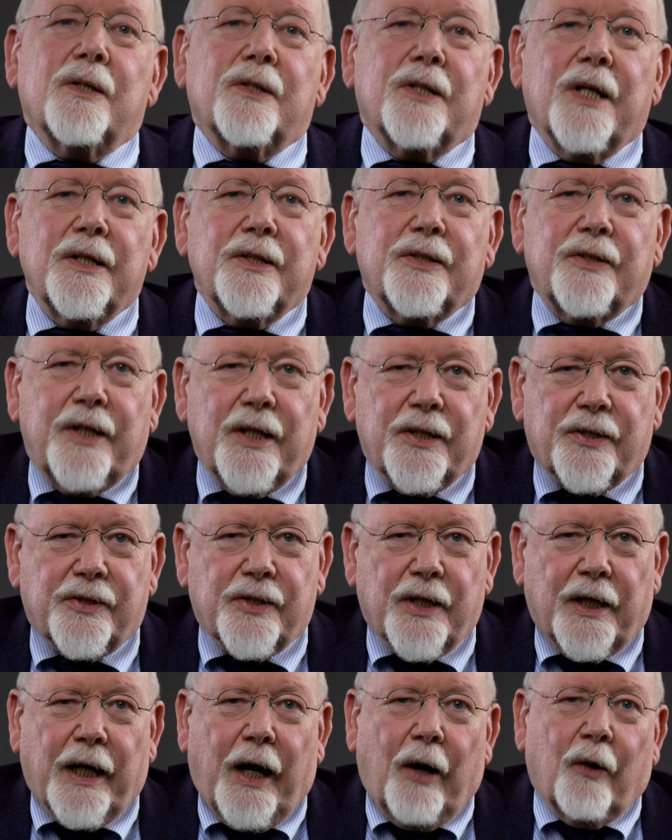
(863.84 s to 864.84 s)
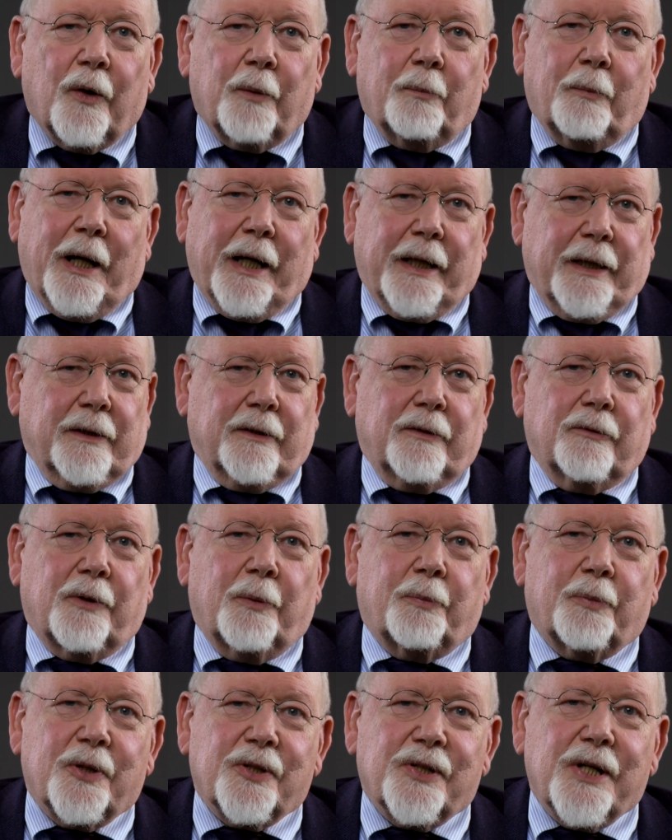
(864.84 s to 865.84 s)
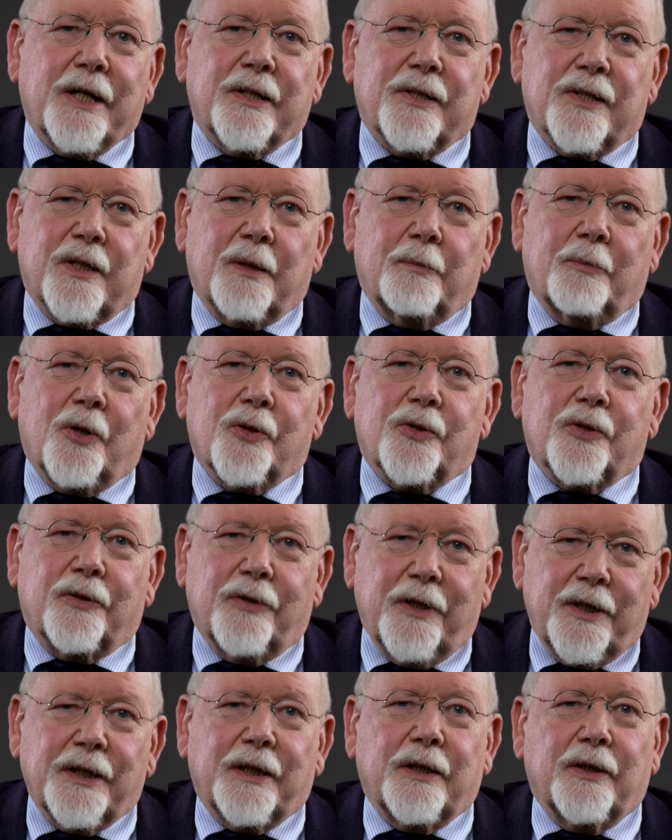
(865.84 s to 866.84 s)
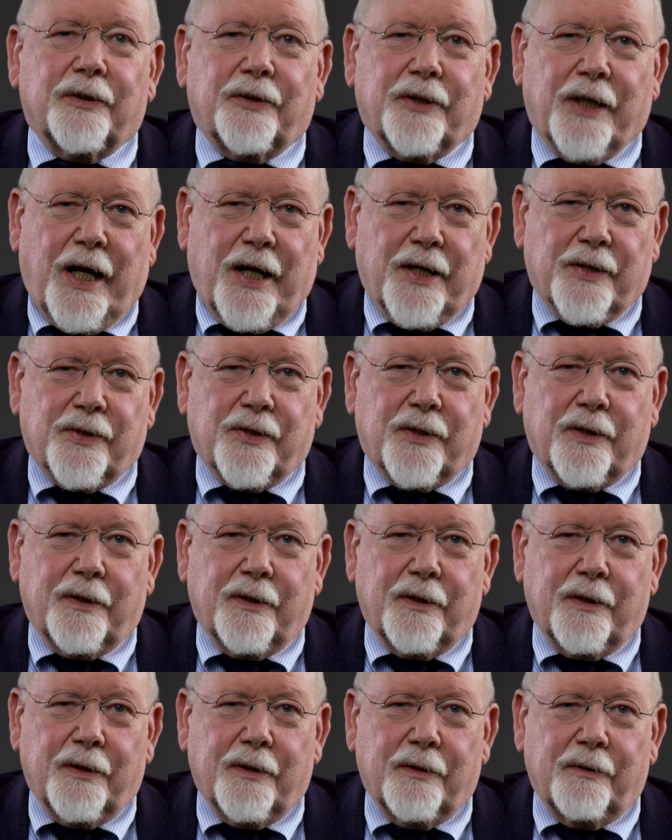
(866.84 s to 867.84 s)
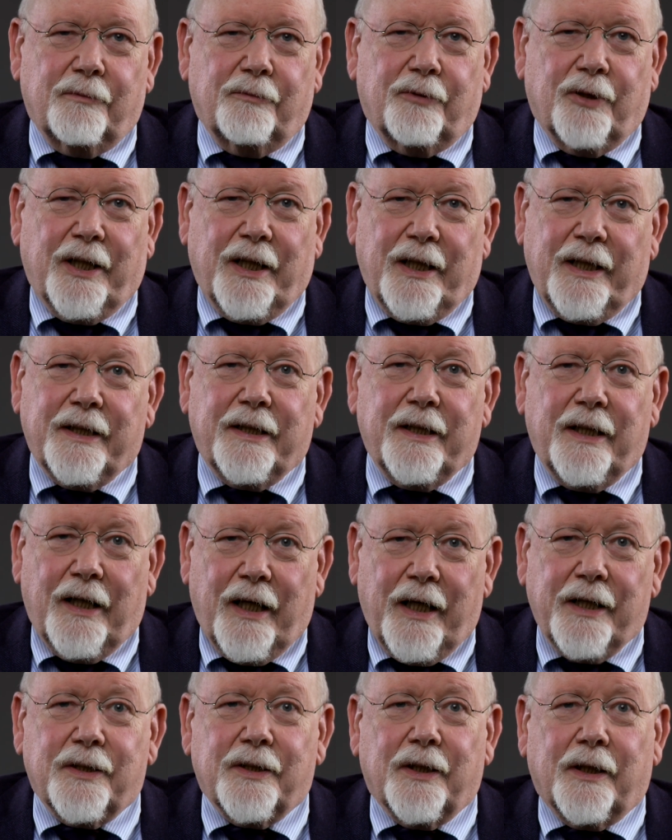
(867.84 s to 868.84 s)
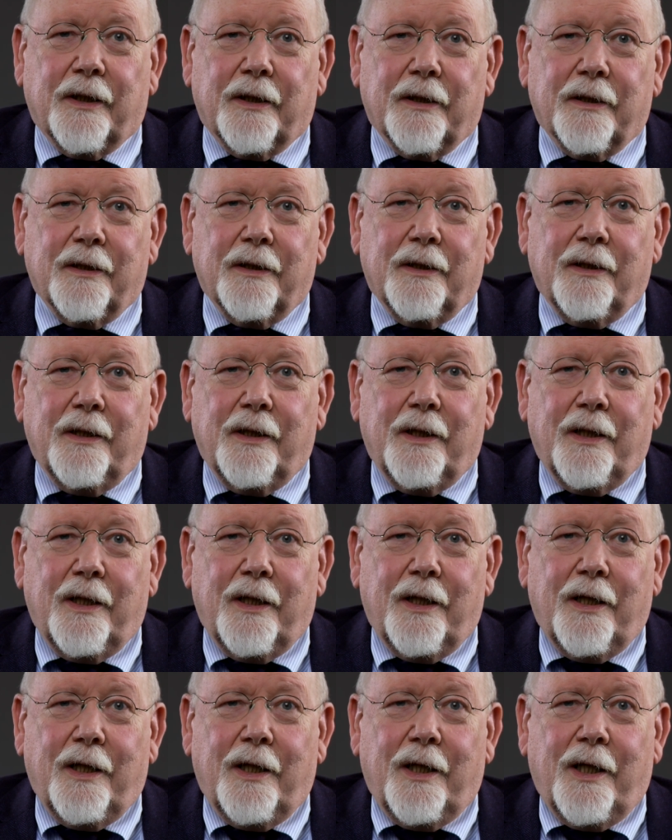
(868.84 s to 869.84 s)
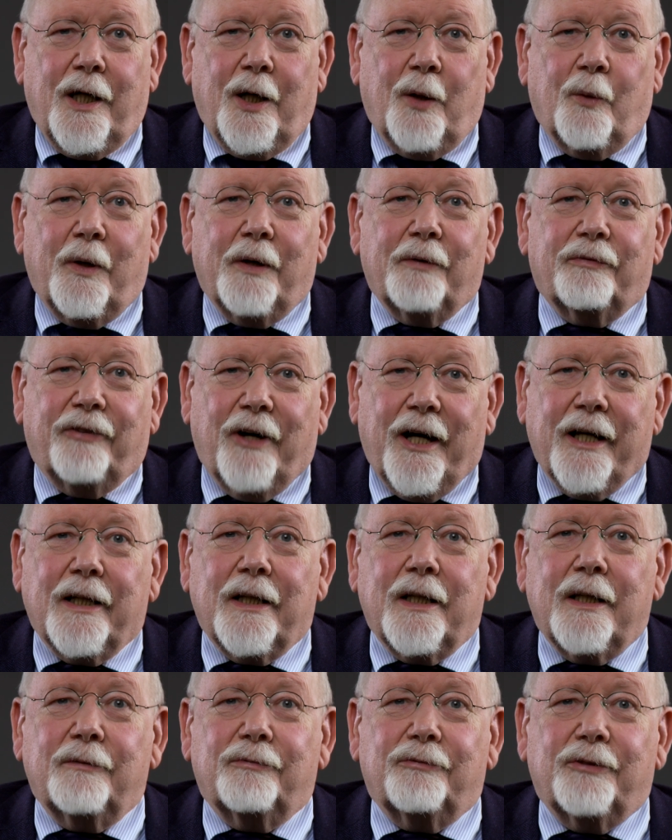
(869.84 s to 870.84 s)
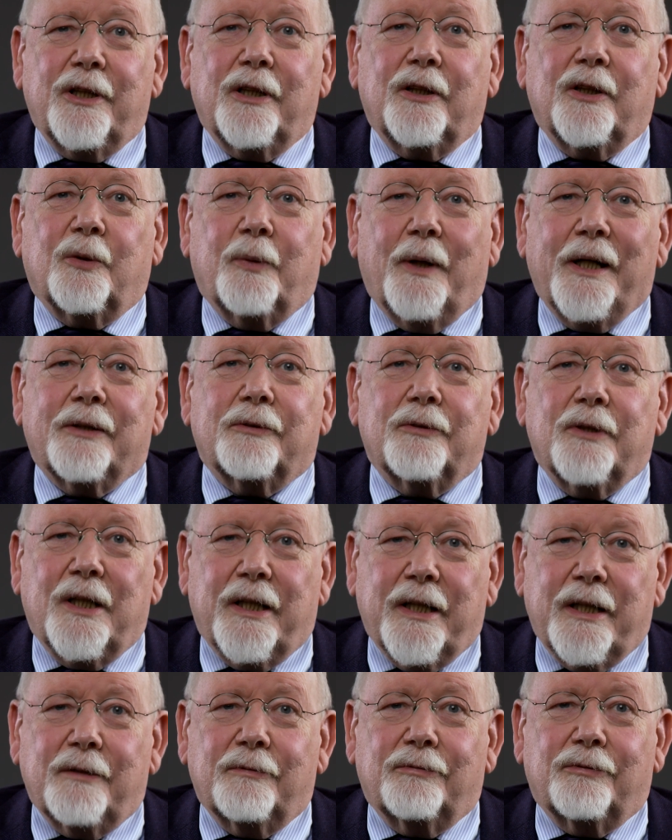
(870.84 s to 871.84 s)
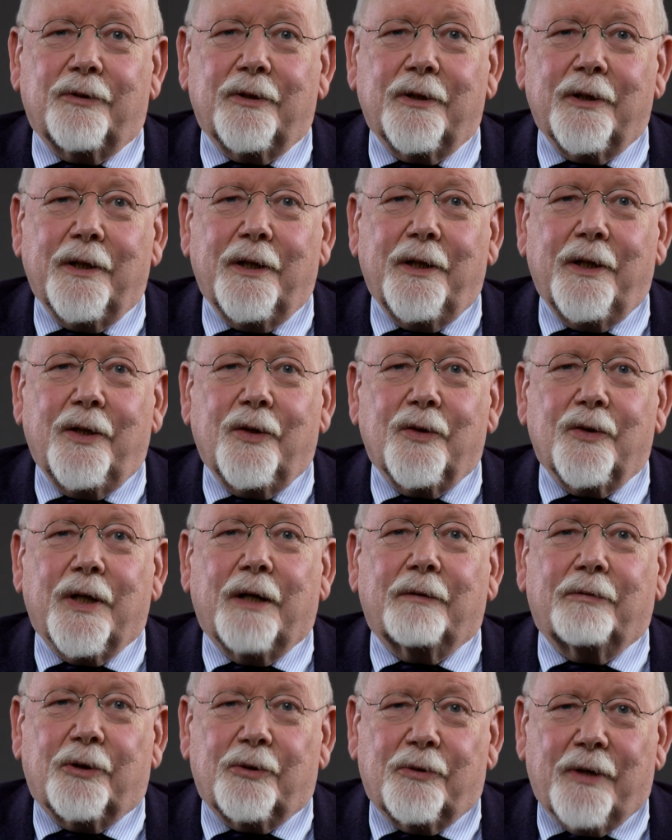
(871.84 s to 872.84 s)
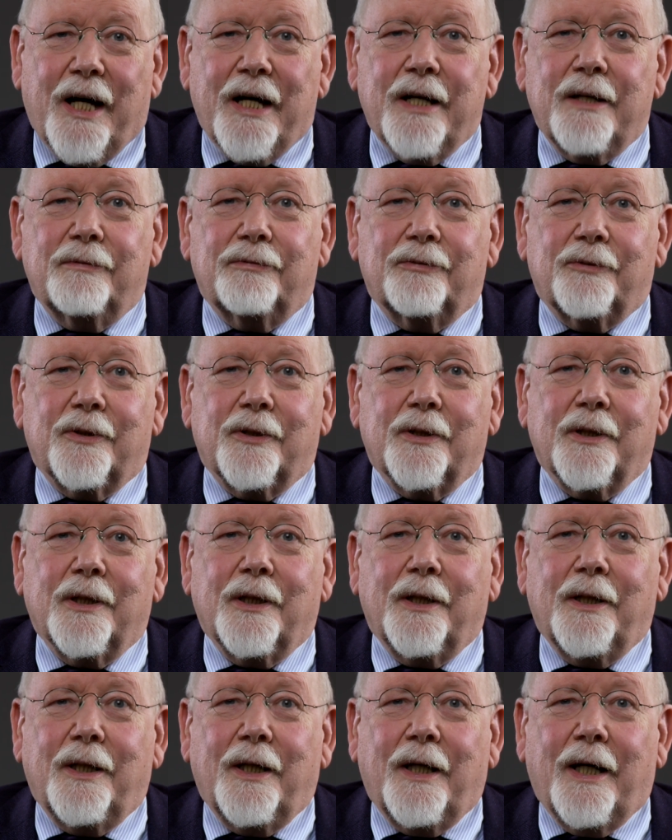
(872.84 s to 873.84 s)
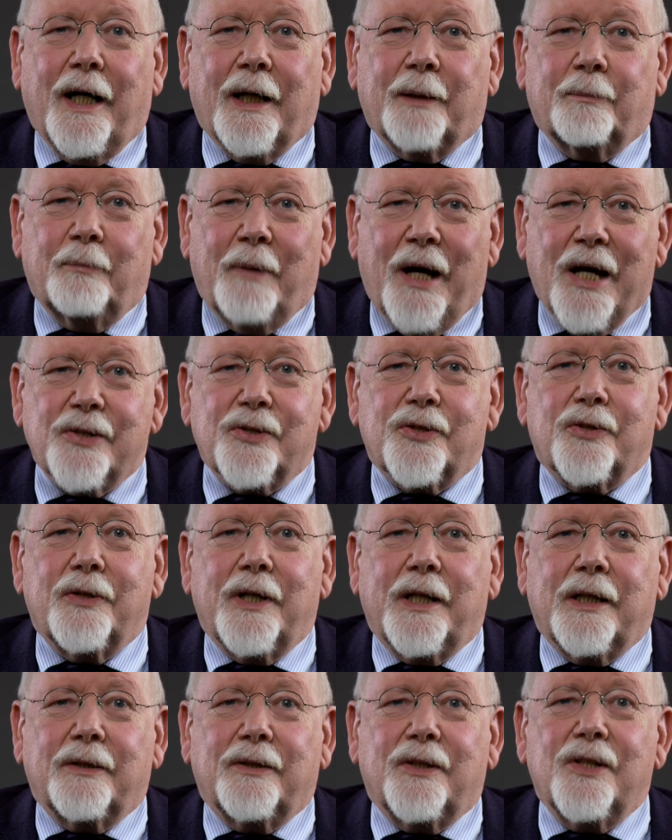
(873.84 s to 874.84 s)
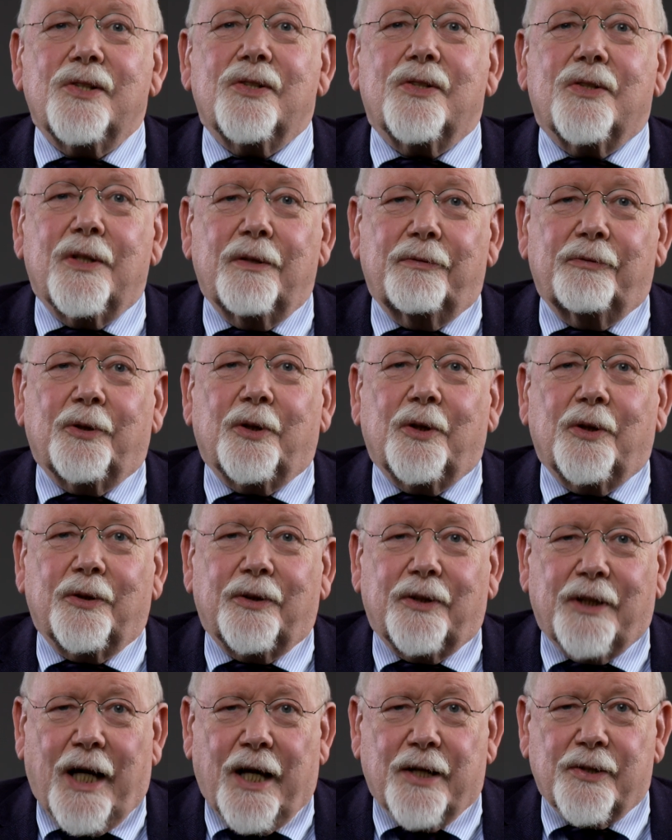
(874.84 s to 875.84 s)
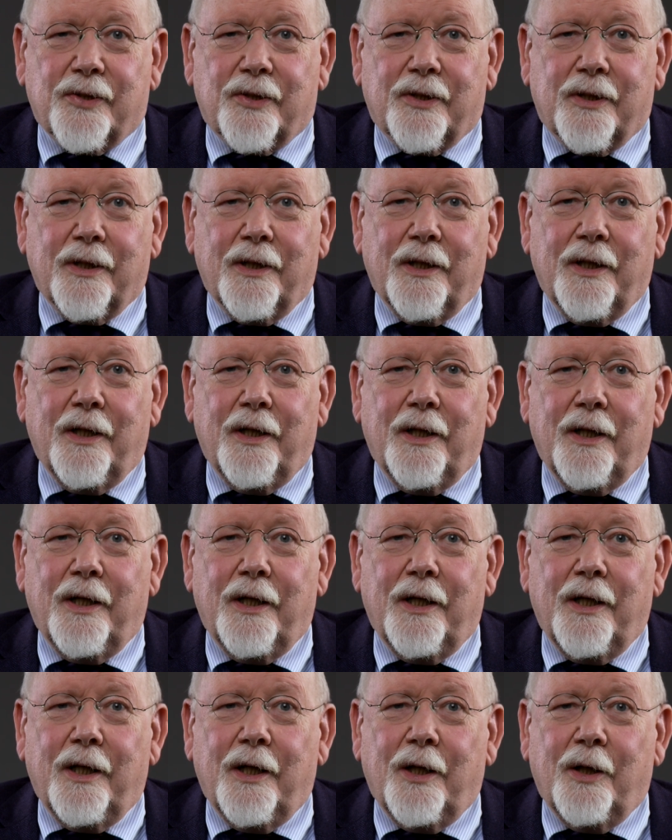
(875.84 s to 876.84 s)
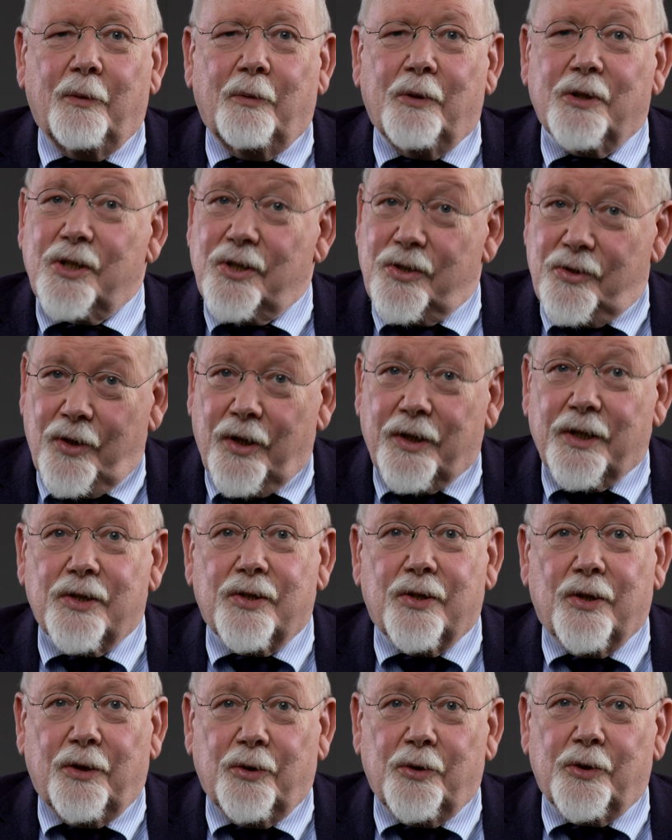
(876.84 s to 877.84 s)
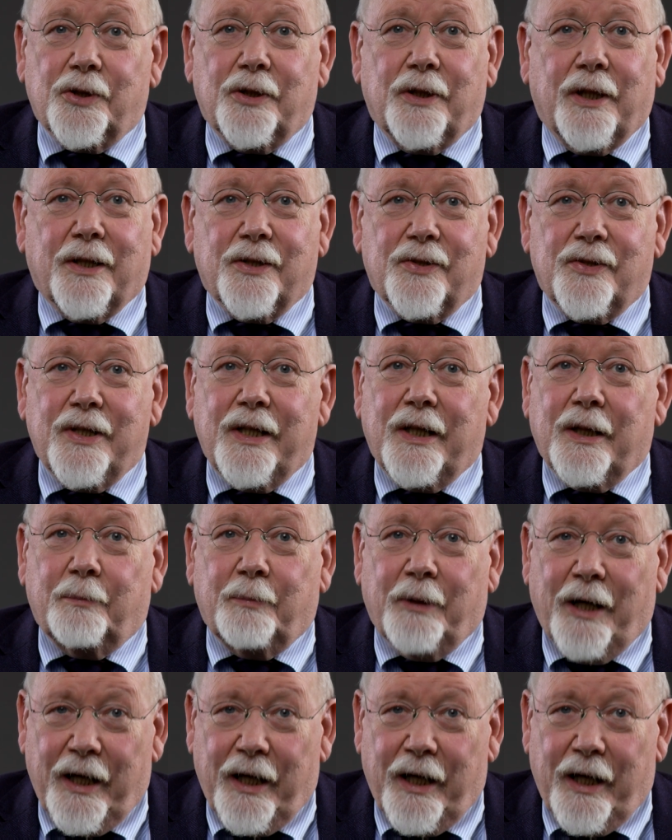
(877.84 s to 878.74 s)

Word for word: Since this, in our mind, represents the most critical task for L E D lighting, we finally feel quite relieved to have arrived at mastering this difficult task, which is not a solution that is needed